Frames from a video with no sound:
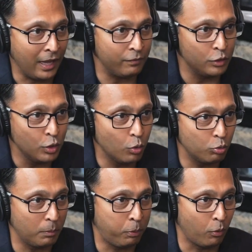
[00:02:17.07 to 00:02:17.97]
I have no
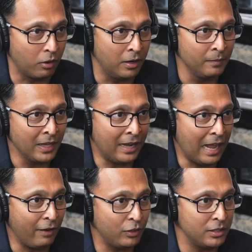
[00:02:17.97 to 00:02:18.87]
rapport. And
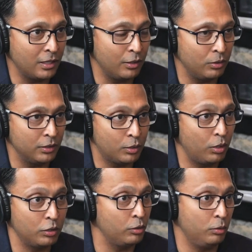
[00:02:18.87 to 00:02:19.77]
after I start doing the
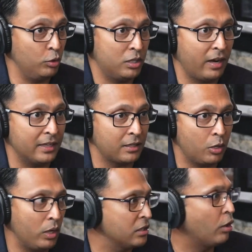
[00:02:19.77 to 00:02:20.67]
tour, you start asking questions.